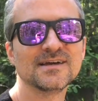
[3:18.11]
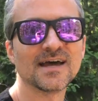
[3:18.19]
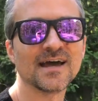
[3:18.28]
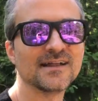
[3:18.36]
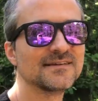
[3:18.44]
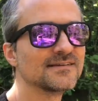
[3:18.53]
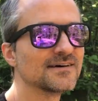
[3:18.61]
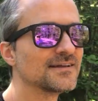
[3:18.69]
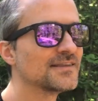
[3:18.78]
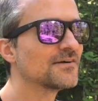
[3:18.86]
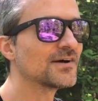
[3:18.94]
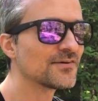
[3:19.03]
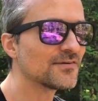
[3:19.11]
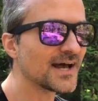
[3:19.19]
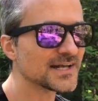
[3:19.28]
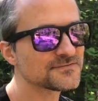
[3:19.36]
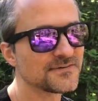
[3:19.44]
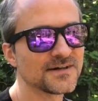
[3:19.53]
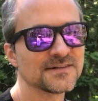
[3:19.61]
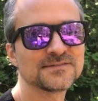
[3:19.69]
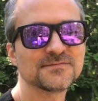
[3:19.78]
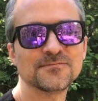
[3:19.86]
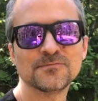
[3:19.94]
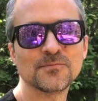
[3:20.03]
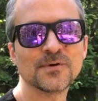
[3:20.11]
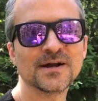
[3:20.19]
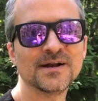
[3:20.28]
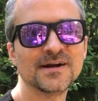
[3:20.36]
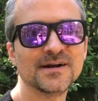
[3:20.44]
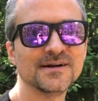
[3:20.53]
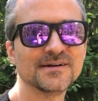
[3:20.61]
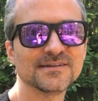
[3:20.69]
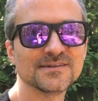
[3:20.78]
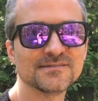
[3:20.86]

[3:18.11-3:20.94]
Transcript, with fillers: and uh, they run on asphalt where,